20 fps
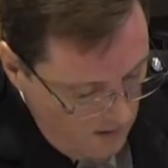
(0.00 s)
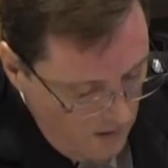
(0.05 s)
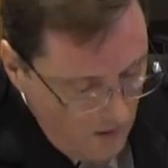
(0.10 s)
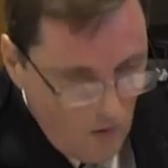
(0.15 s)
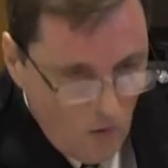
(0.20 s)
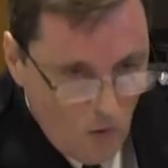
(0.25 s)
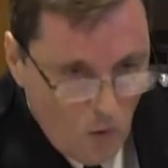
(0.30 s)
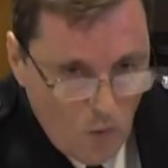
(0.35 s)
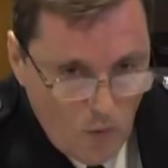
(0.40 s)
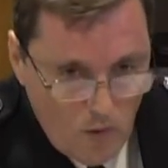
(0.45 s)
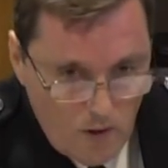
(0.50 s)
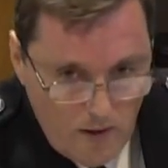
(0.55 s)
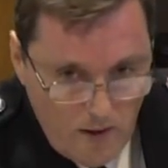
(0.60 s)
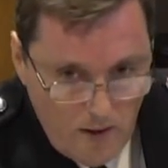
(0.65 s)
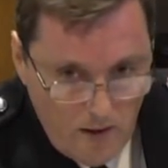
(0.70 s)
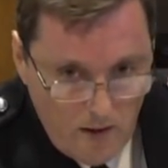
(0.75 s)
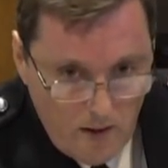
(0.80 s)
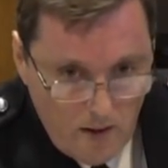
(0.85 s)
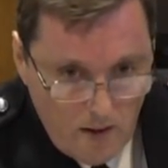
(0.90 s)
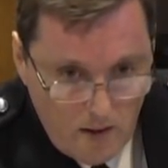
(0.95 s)

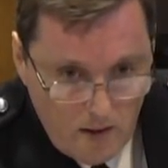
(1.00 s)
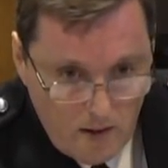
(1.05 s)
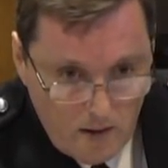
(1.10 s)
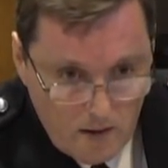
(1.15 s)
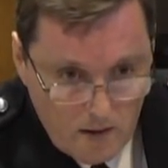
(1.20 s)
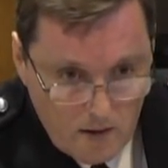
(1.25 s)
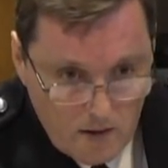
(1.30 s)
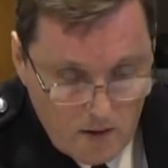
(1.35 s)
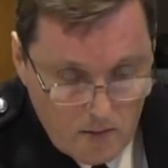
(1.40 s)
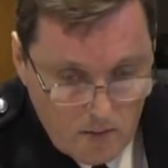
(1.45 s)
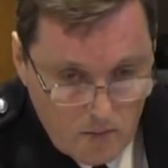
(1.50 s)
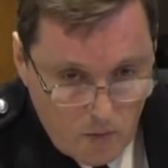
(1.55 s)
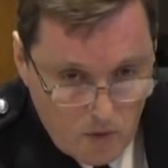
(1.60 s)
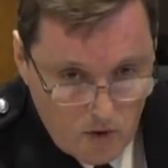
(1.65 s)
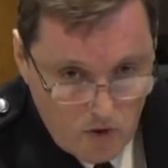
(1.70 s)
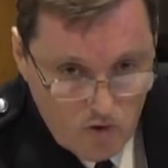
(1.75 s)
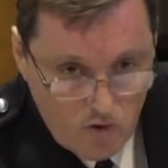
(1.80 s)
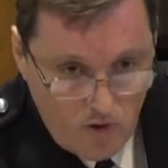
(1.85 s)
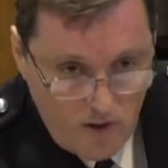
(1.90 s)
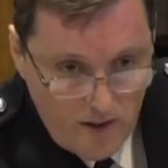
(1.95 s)
Normally, the
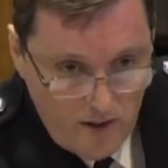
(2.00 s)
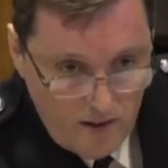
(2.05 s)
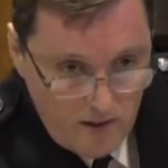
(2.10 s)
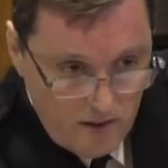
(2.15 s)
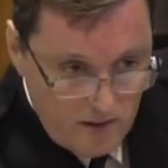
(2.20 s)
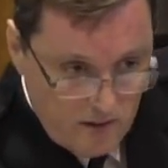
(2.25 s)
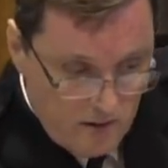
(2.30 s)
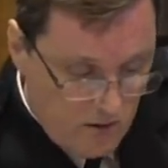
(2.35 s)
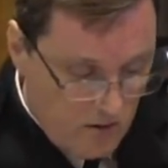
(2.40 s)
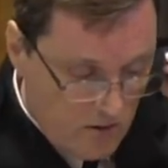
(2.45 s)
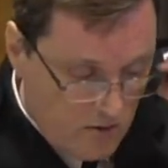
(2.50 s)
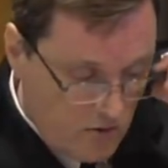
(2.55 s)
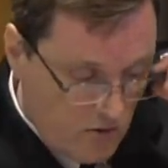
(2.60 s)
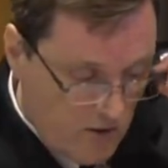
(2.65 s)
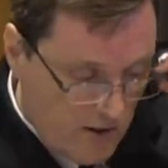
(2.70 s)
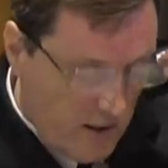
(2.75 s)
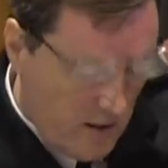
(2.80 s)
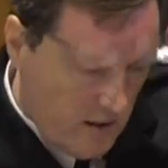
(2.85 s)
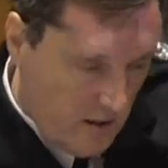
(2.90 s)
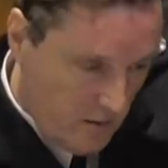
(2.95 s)
training
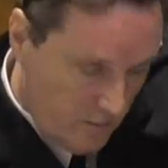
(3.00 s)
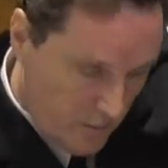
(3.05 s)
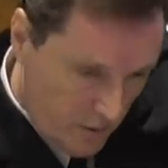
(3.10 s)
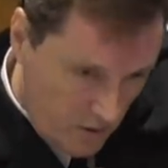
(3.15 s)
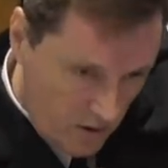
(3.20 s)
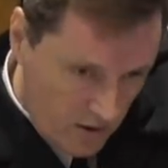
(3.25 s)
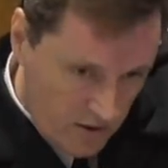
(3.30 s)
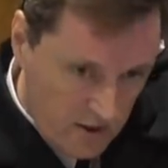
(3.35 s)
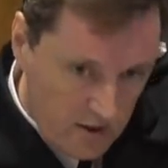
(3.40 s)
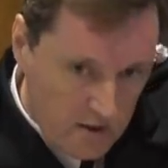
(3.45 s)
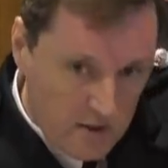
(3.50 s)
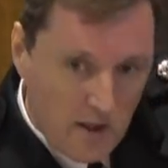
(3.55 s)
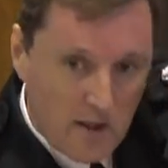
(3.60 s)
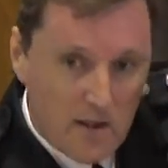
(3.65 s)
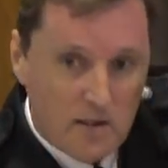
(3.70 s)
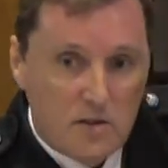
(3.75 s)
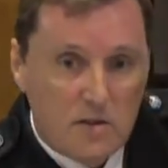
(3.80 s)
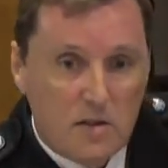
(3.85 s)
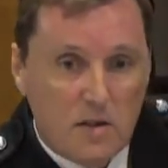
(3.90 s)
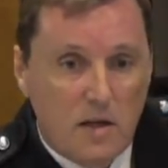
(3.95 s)
and the policy
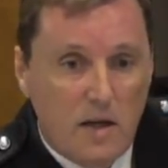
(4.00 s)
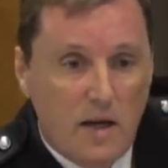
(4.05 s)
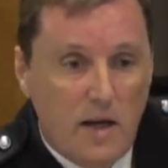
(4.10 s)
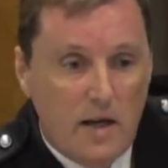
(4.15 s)
states that